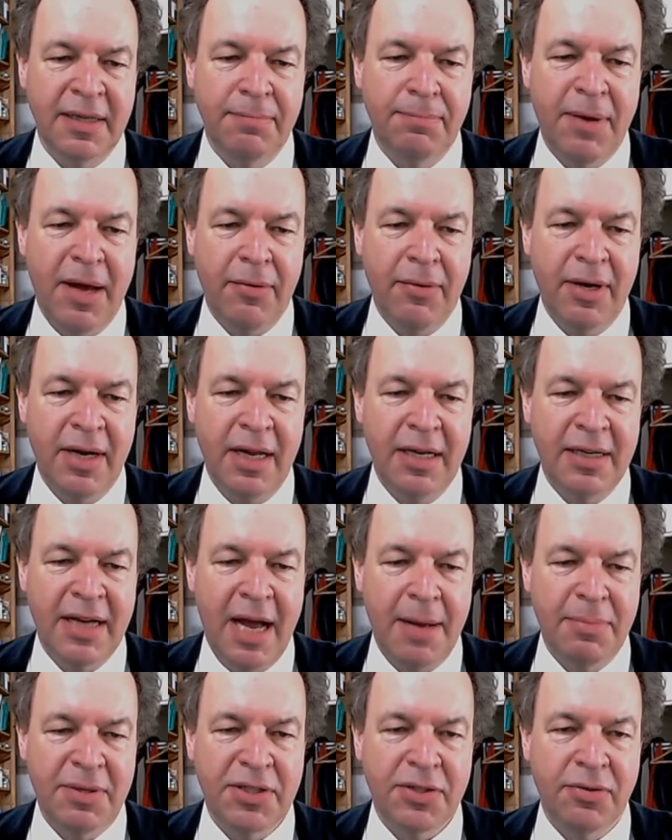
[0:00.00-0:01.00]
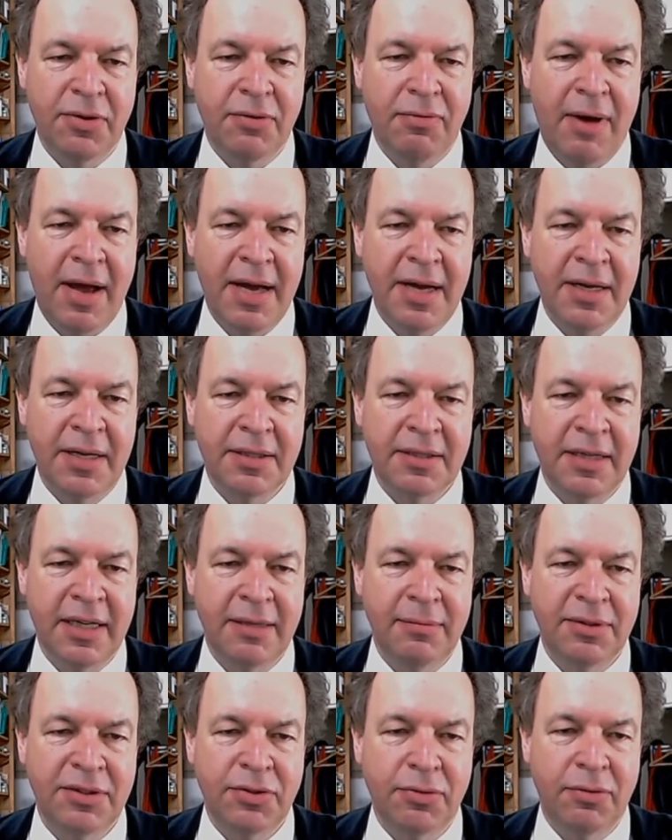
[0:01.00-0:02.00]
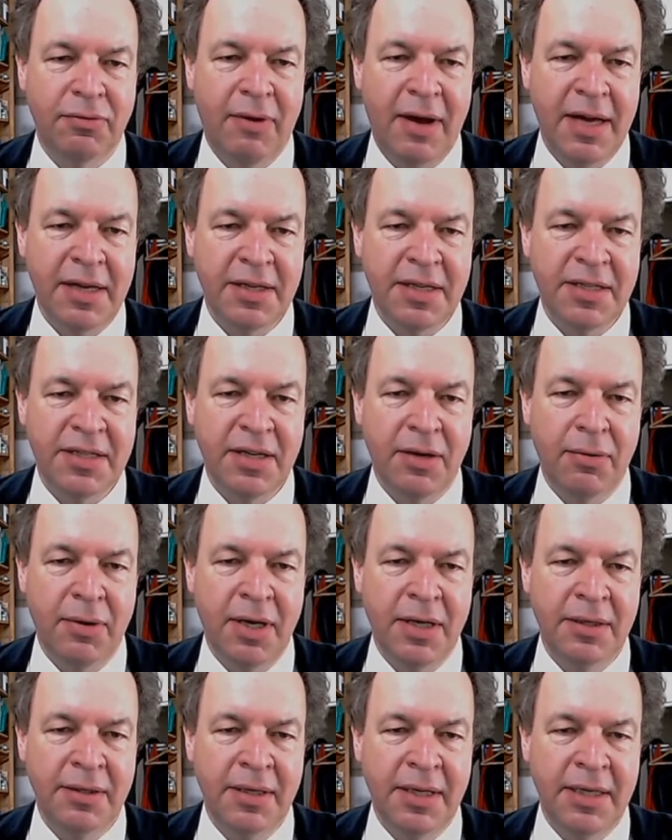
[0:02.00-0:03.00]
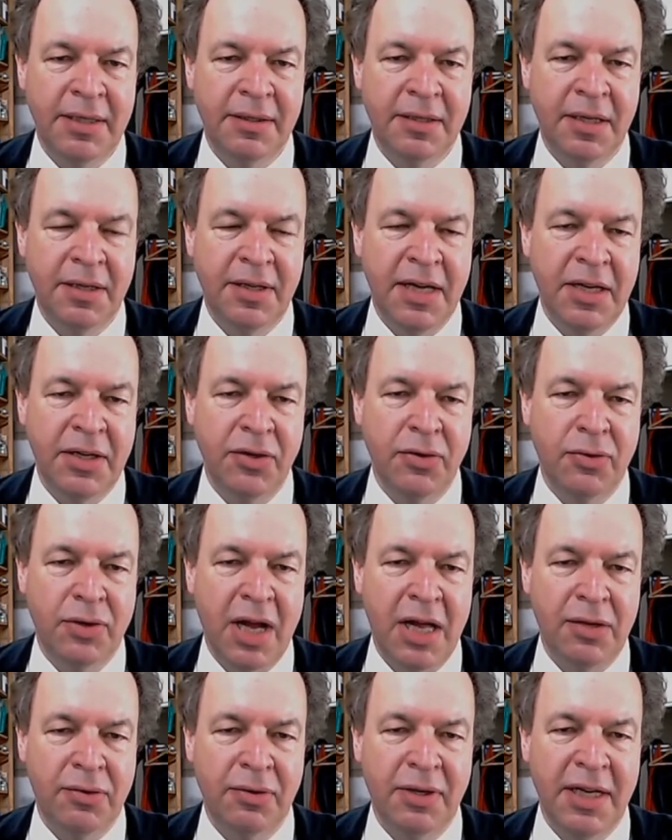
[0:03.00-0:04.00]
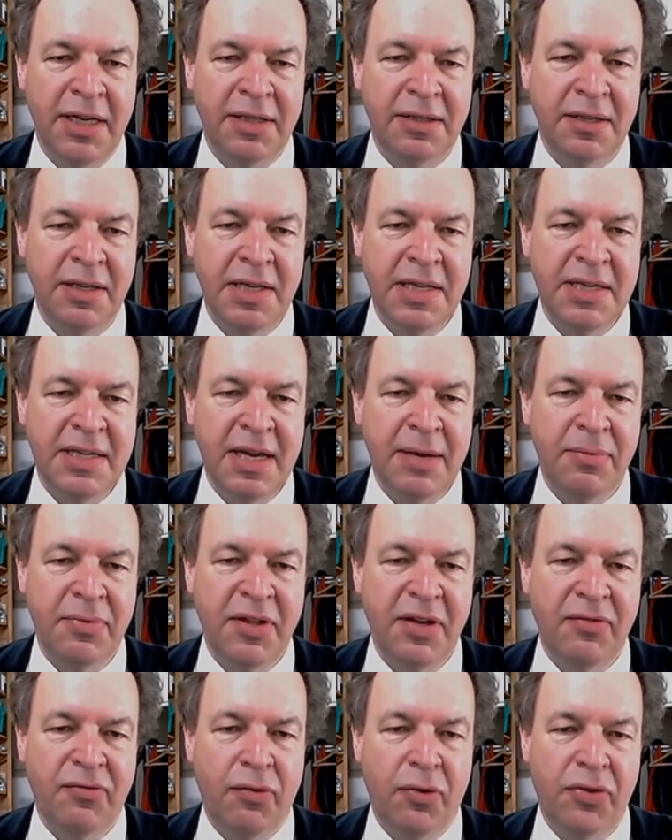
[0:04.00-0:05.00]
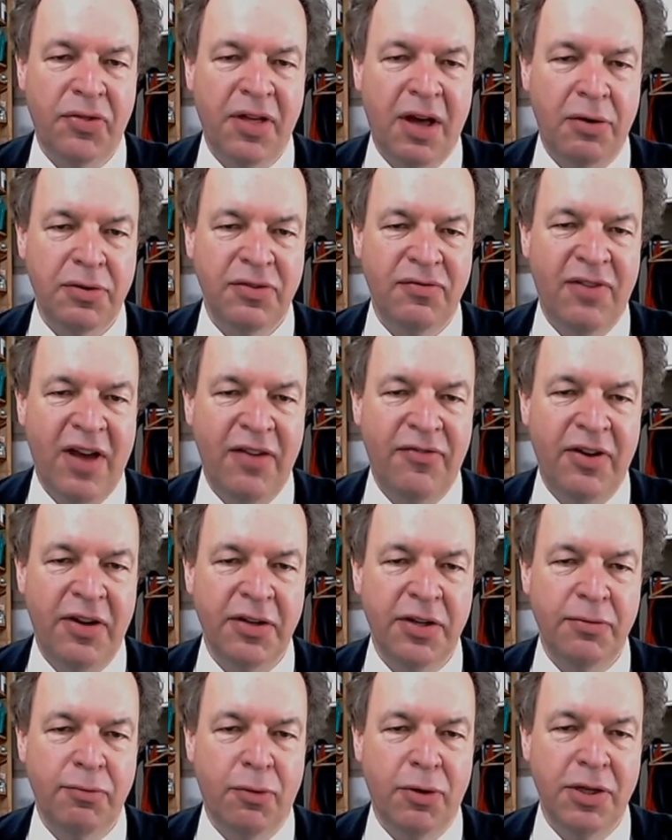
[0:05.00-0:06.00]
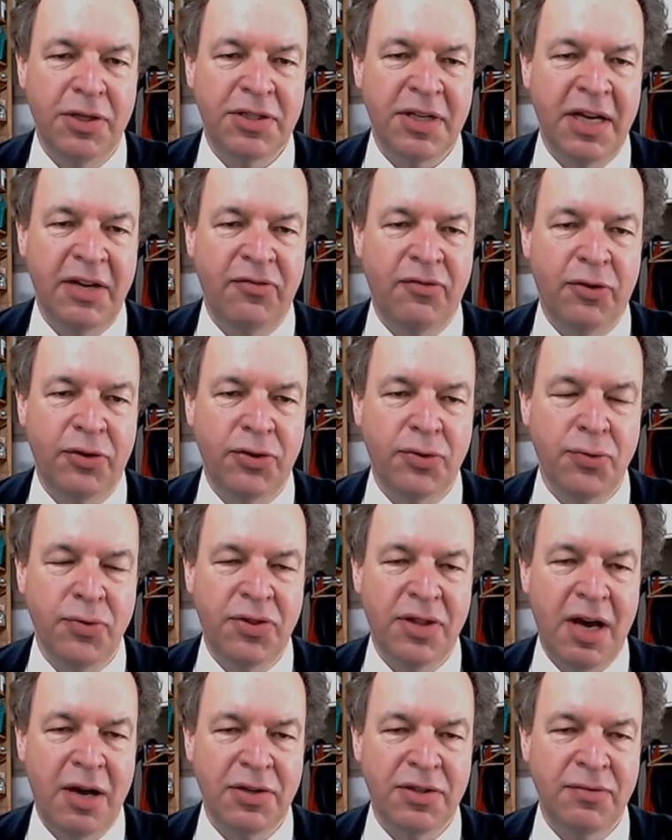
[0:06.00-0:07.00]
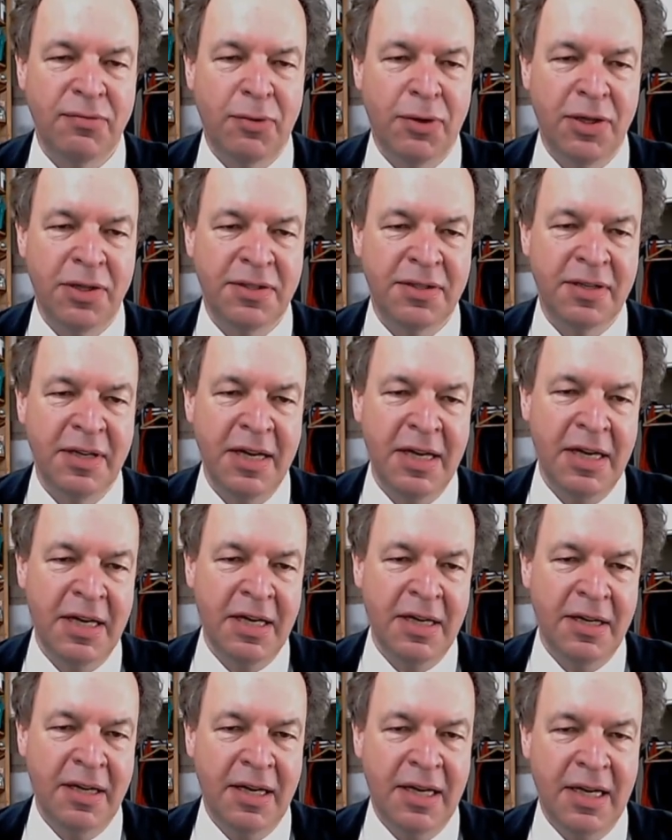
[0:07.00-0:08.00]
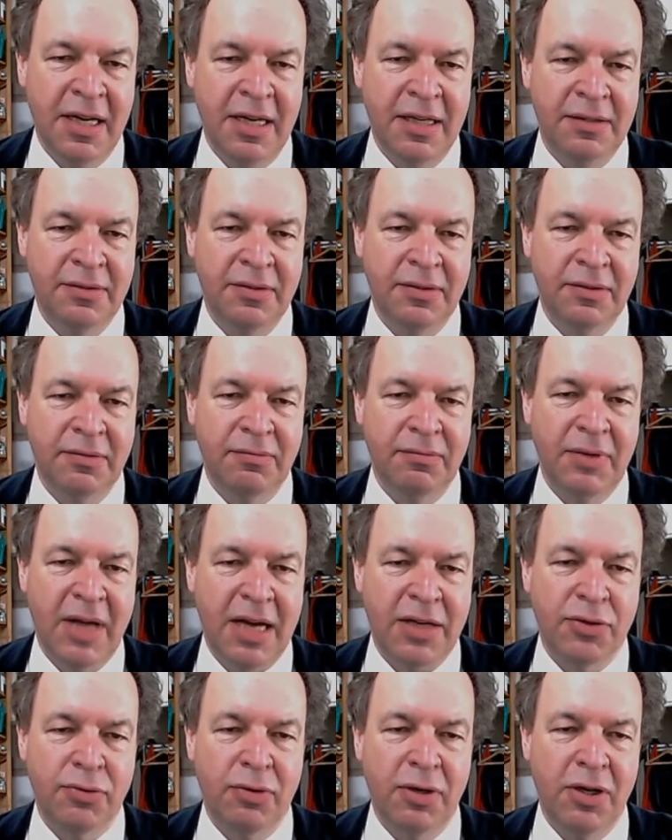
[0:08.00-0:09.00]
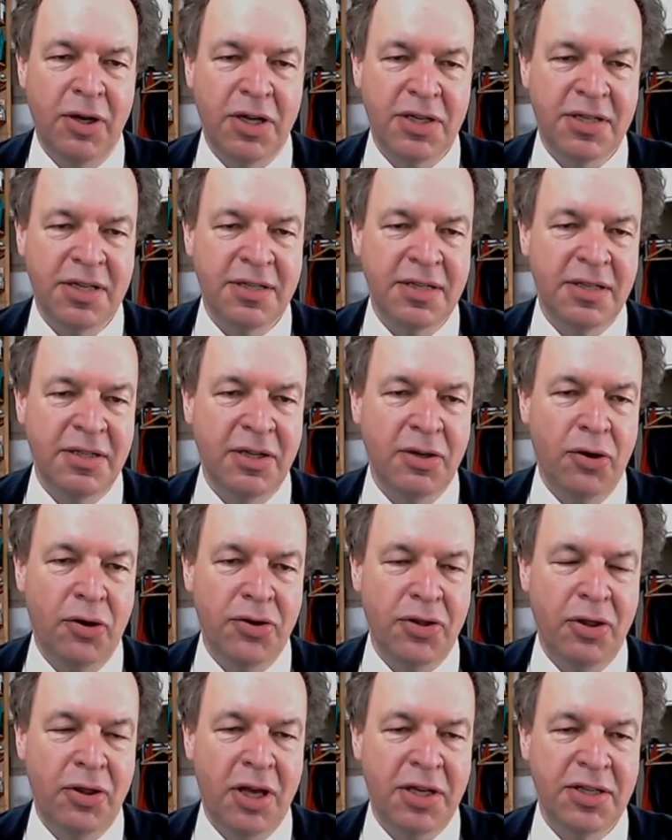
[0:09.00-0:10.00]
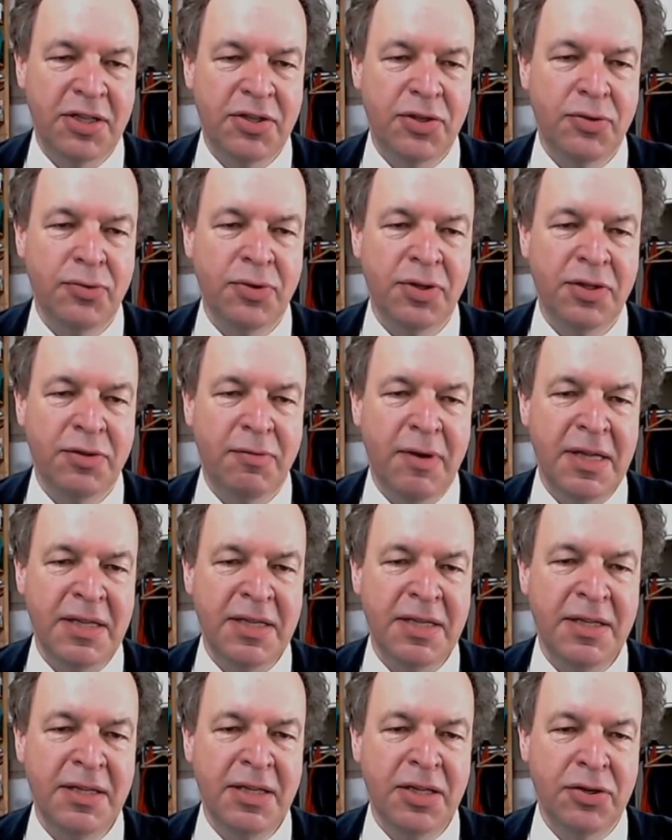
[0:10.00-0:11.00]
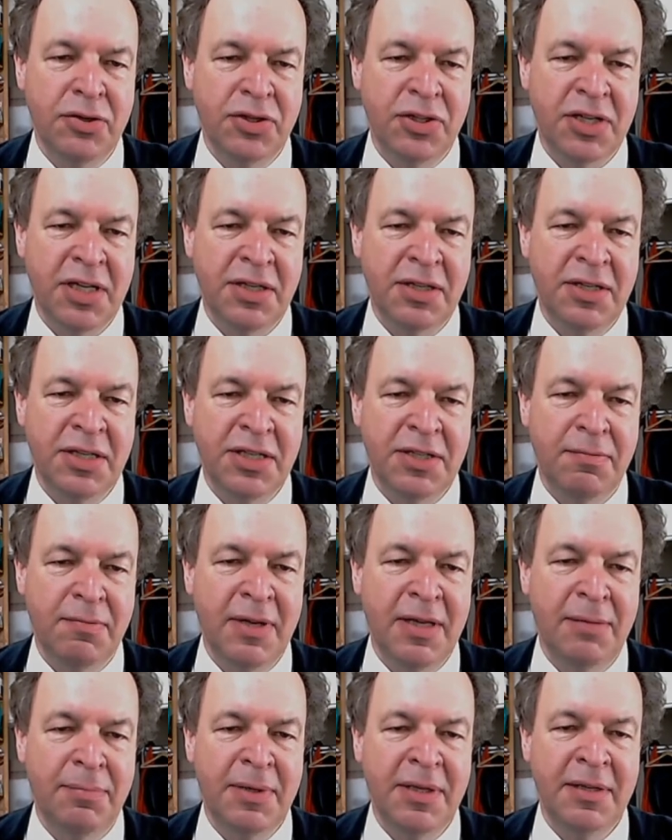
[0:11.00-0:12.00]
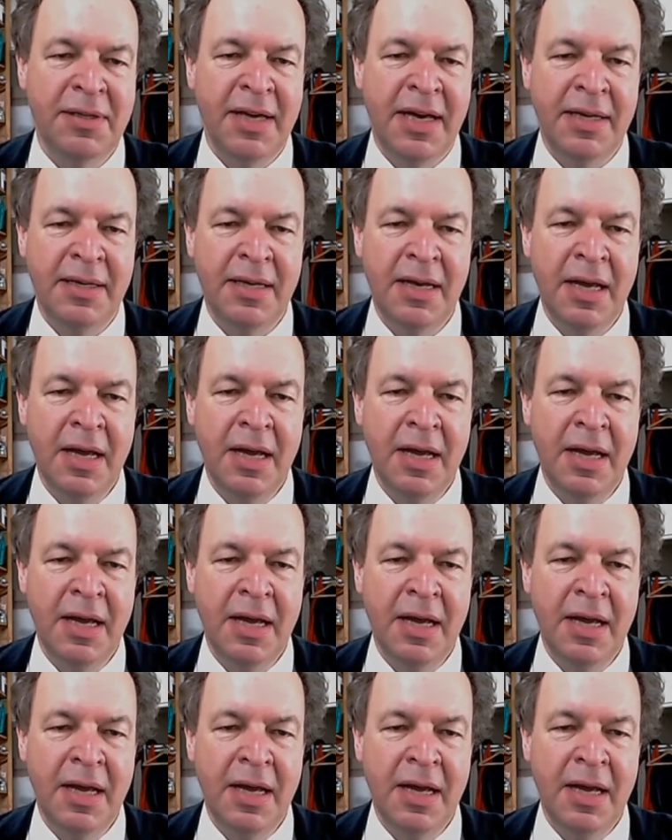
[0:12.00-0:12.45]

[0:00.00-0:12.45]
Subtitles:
parallel, cables required, and so on, and then you calculate the same thing for 1500 volts and for 2000 volts, the actual losses and the losses during 20 years, and this will be then